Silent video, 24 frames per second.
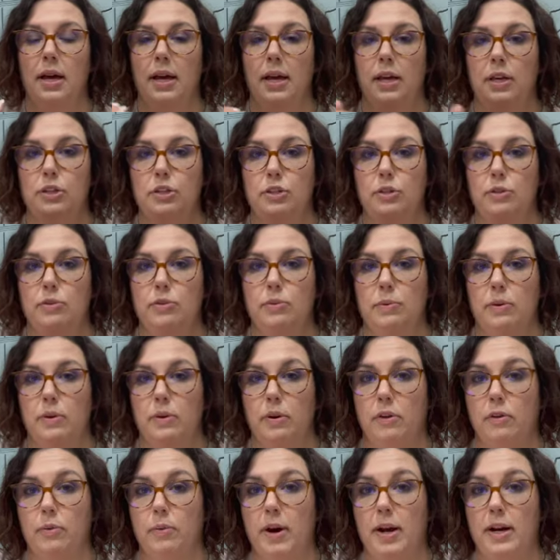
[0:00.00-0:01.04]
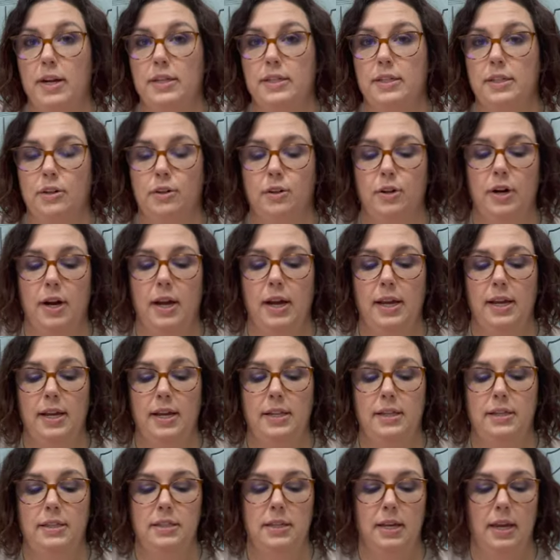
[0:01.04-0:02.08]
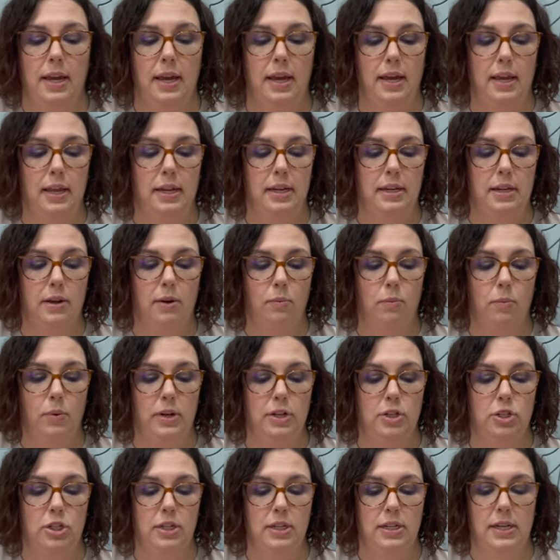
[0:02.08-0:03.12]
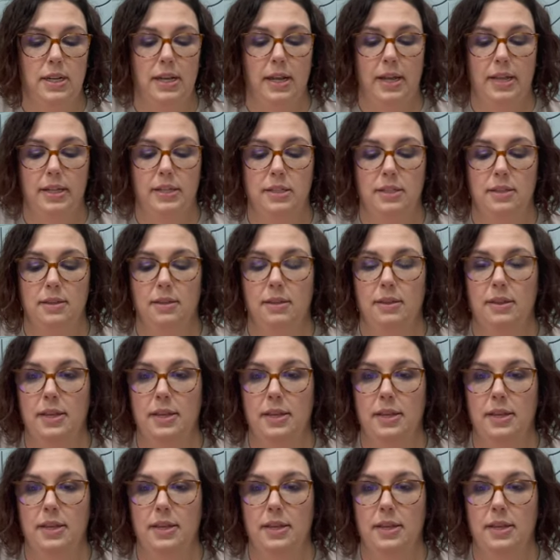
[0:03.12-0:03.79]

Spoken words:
issues with arthritis in her hands, and when she knits,